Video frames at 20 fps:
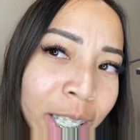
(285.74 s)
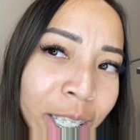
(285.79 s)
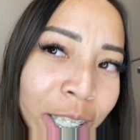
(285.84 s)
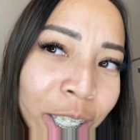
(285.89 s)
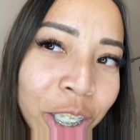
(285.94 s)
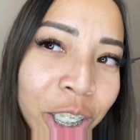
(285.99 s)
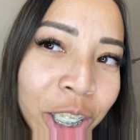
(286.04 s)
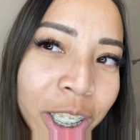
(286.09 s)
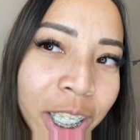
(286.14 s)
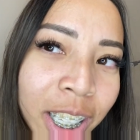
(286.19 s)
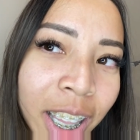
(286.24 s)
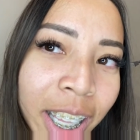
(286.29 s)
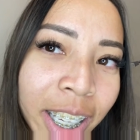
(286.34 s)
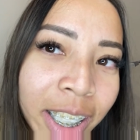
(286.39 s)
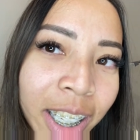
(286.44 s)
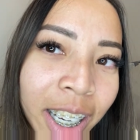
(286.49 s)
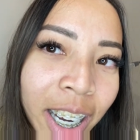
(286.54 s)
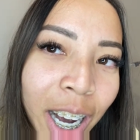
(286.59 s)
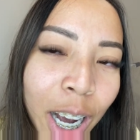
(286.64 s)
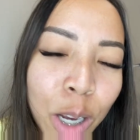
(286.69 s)
She did like
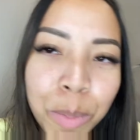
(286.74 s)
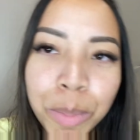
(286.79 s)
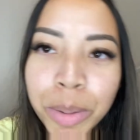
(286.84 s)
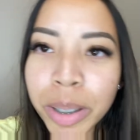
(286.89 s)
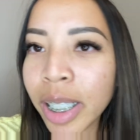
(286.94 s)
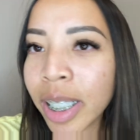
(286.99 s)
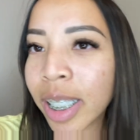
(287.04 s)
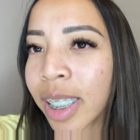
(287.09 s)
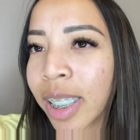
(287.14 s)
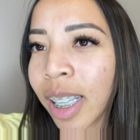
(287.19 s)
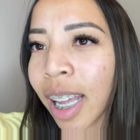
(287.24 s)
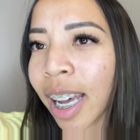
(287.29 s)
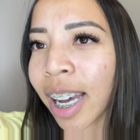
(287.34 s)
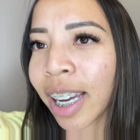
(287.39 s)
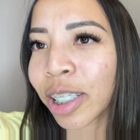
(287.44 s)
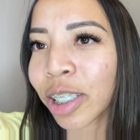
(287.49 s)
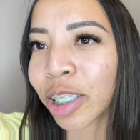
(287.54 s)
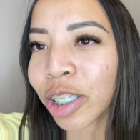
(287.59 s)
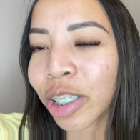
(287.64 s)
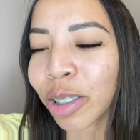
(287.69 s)
a hybrid
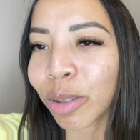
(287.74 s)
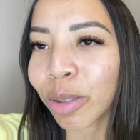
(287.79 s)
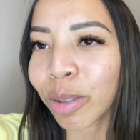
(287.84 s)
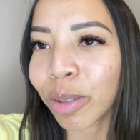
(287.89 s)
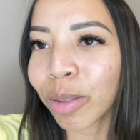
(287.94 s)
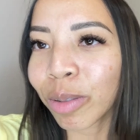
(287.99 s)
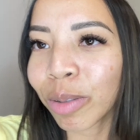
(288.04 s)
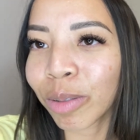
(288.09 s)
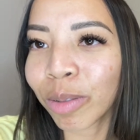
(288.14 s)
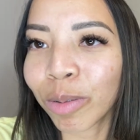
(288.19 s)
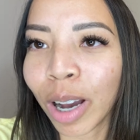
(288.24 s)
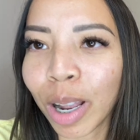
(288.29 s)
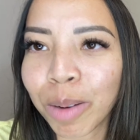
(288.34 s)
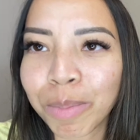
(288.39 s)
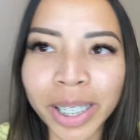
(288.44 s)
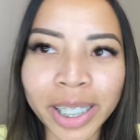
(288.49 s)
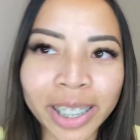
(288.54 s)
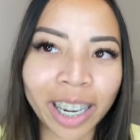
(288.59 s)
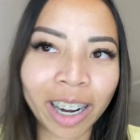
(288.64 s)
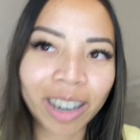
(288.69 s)
slash wet
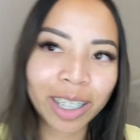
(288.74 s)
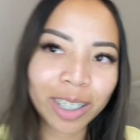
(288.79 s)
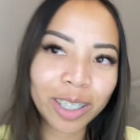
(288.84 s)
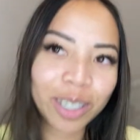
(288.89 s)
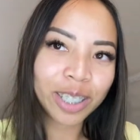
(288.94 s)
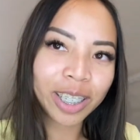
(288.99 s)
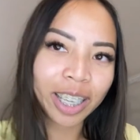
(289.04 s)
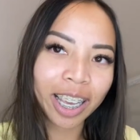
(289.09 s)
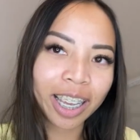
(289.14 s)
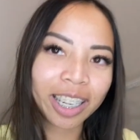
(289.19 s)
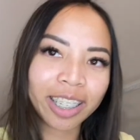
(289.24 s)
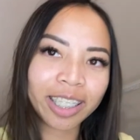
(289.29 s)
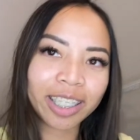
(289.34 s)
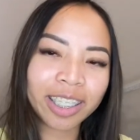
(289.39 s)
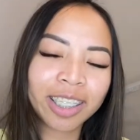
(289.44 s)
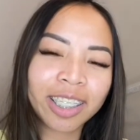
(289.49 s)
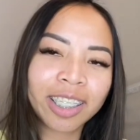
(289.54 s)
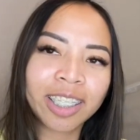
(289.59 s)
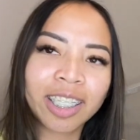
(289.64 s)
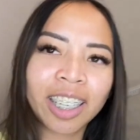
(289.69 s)
mascara look and
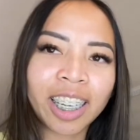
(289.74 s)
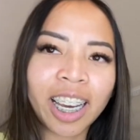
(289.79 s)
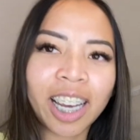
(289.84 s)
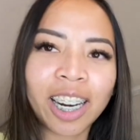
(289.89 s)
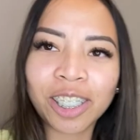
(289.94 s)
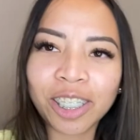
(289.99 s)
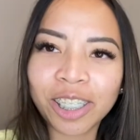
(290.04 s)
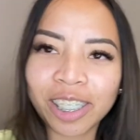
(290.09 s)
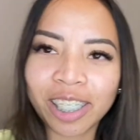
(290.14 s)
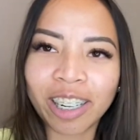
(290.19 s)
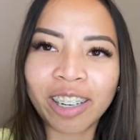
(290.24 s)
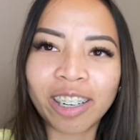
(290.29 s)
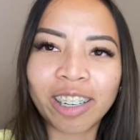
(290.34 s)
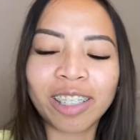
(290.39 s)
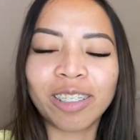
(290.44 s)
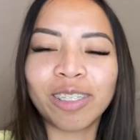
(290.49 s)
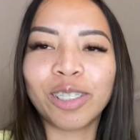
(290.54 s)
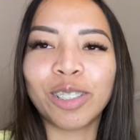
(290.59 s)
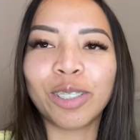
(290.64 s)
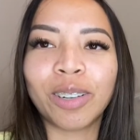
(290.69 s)
kind of just let
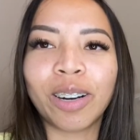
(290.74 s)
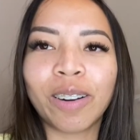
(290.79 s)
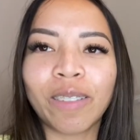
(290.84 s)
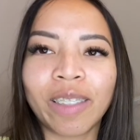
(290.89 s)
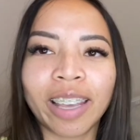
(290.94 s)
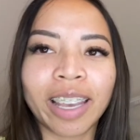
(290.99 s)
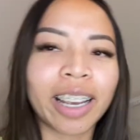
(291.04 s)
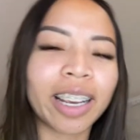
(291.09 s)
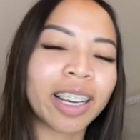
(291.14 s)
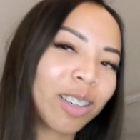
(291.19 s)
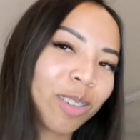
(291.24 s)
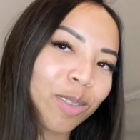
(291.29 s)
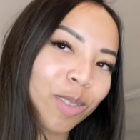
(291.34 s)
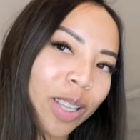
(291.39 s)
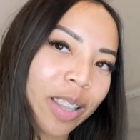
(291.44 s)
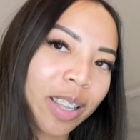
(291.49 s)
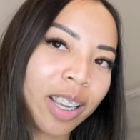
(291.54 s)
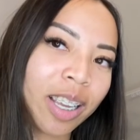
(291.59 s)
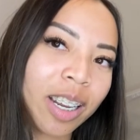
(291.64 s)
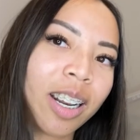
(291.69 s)
her do her thing
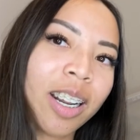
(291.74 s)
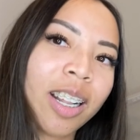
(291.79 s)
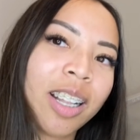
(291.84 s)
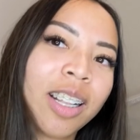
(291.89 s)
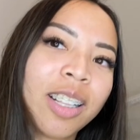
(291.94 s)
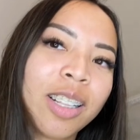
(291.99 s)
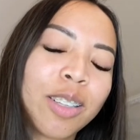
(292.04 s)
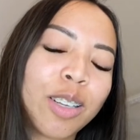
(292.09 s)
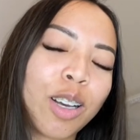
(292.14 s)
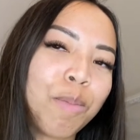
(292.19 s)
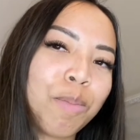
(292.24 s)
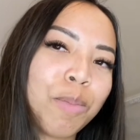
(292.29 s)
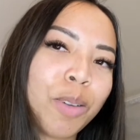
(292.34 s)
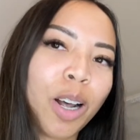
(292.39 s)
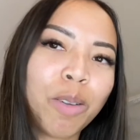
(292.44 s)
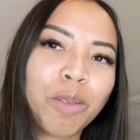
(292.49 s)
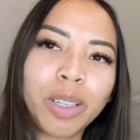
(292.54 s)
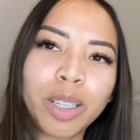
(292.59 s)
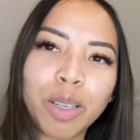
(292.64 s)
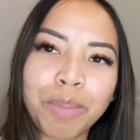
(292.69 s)
with it. I'm
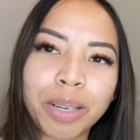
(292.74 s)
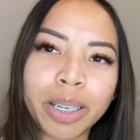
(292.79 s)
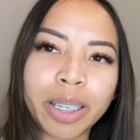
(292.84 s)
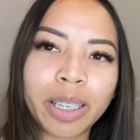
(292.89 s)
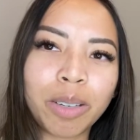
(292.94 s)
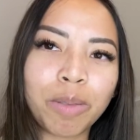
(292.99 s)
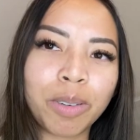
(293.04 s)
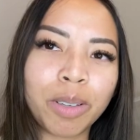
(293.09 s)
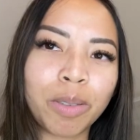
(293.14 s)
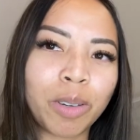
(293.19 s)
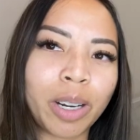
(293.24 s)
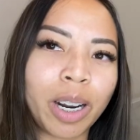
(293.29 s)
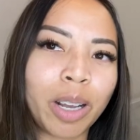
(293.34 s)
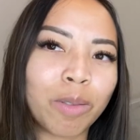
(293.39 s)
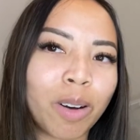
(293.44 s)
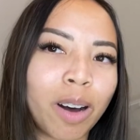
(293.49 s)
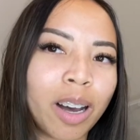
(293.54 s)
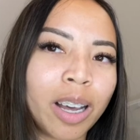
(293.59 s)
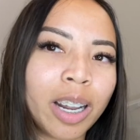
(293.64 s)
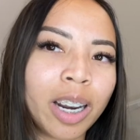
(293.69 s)
not really picky with what I
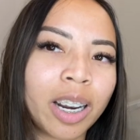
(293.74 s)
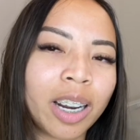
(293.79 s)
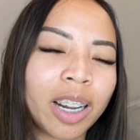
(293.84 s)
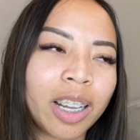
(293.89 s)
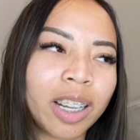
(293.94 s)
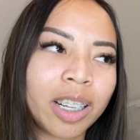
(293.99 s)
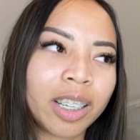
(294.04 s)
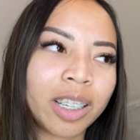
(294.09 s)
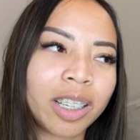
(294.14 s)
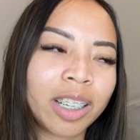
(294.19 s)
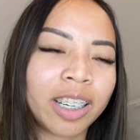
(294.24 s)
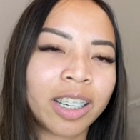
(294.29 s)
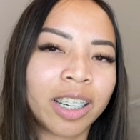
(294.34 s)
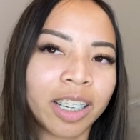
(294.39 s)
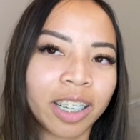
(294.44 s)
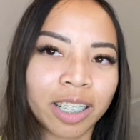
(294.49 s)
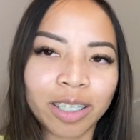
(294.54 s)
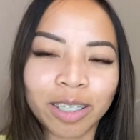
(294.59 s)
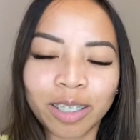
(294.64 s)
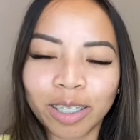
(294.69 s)
want
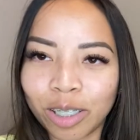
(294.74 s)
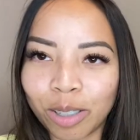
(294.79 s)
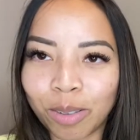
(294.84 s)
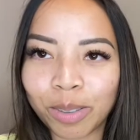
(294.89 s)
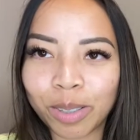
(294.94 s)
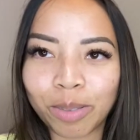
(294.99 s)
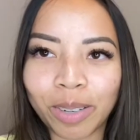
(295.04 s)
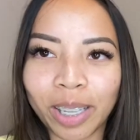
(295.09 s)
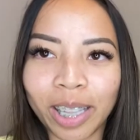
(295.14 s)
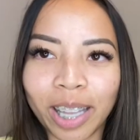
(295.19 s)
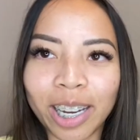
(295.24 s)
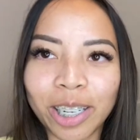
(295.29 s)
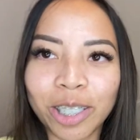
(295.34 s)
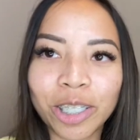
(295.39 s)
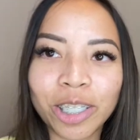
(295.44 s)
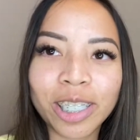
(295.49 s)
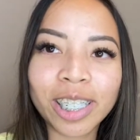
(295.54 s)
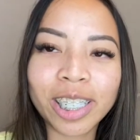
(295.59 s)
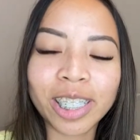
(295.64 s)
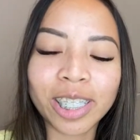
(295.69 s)
in terms of my
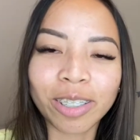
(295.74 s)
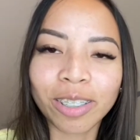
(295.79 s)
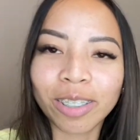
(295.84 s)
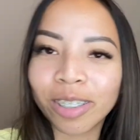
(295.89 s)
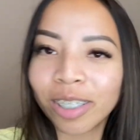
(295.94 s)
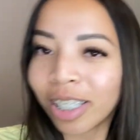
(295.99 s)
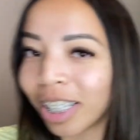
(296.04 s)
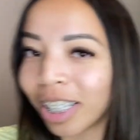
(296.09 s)
lashes, so